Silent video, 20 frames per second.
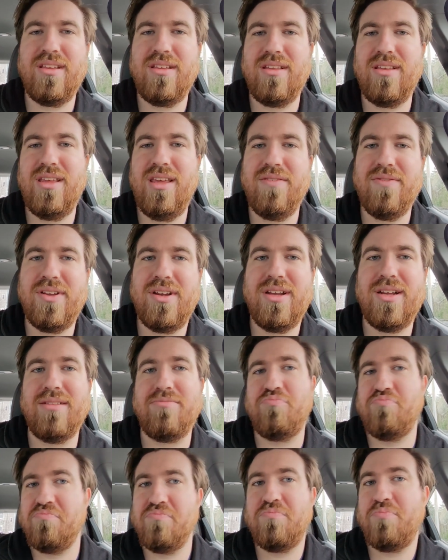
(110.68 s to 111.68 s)
even a
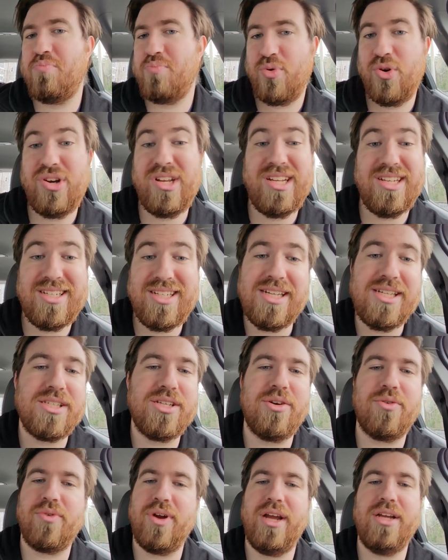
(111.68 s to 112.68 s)
pretty decent
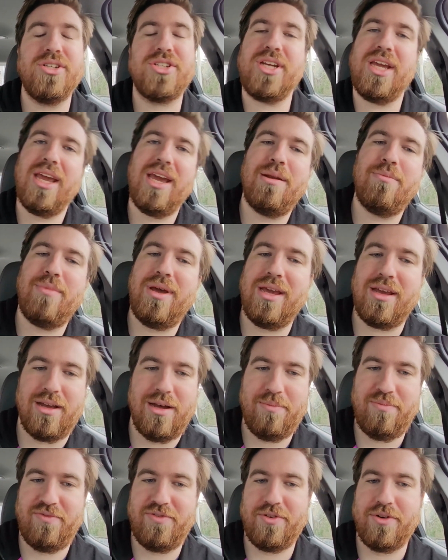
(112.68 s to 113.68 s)
range can't make
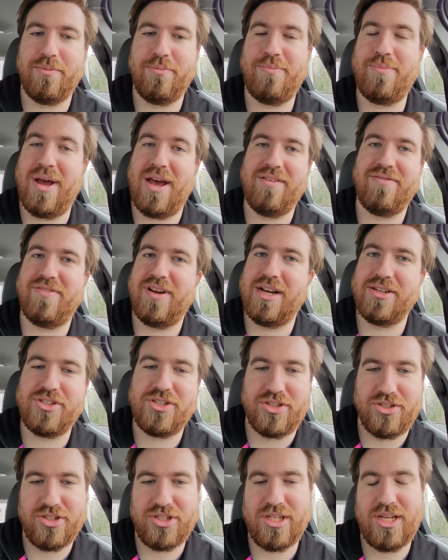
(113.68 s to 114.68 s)
up for bad fast
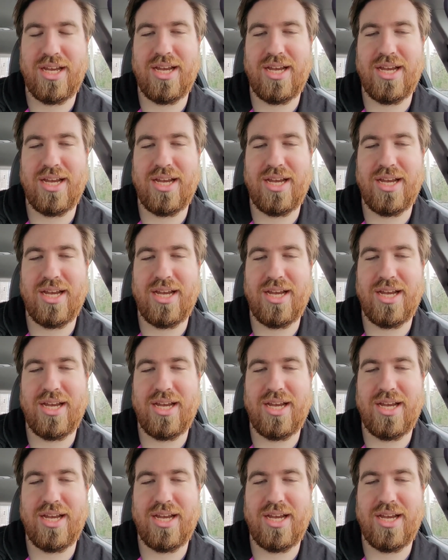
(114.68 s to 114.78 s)
charging,